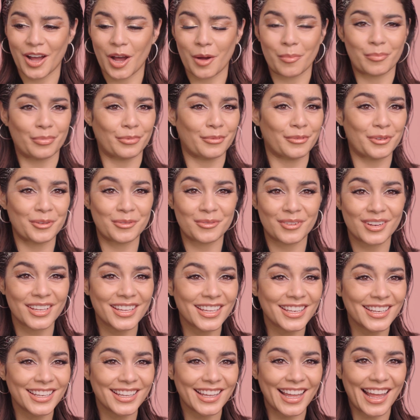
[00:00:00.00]

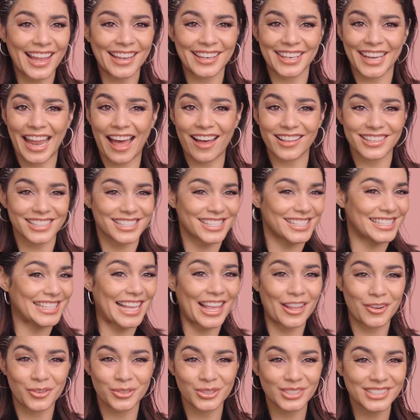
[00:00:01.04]
uprooted and not
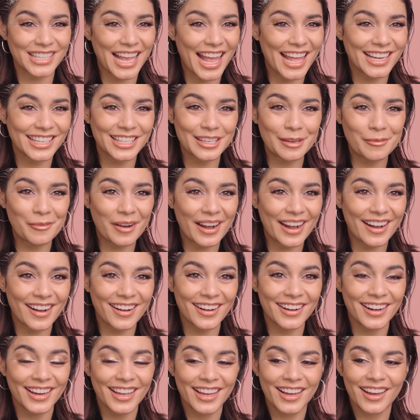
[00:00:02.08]
settled
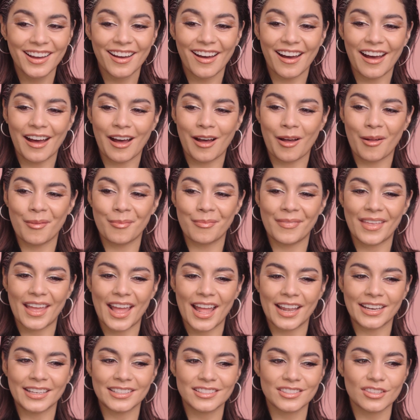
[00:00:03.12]
anywhere. And
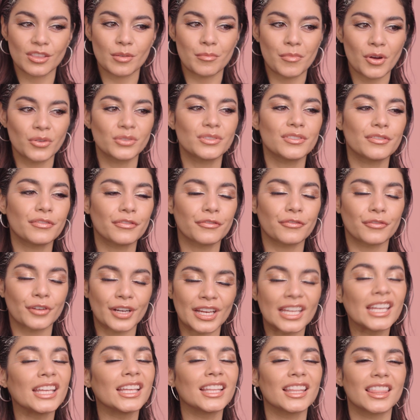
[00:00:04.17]
it's the most
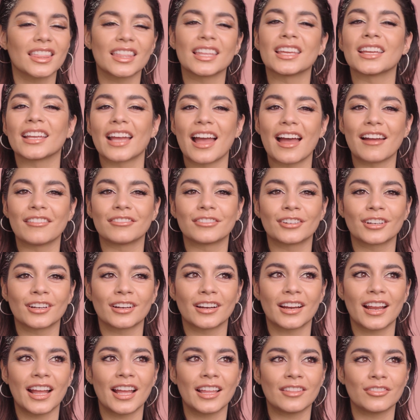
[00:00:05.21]
freeing thing
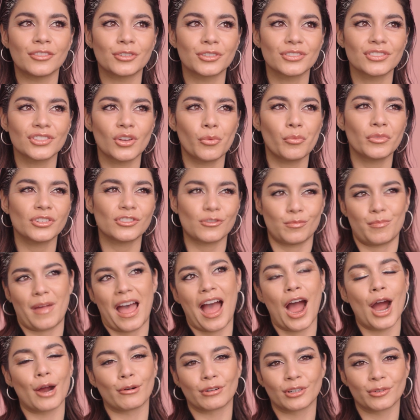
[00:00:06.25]
ever. And there's so much
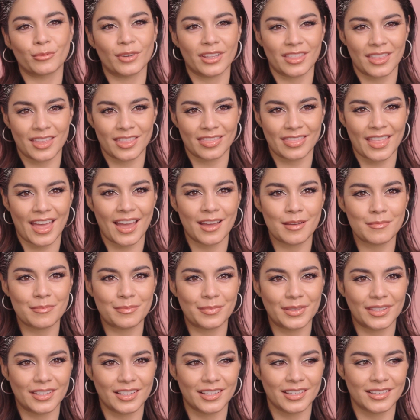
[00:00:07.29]
power within that,
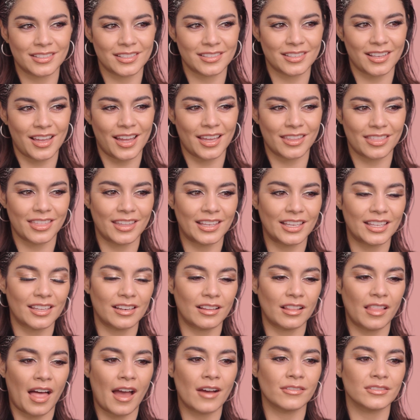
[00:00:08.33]
because I think it
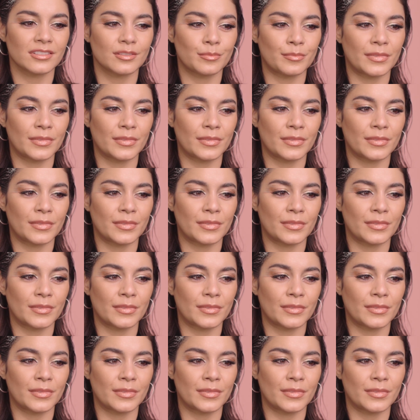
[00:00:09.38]
allows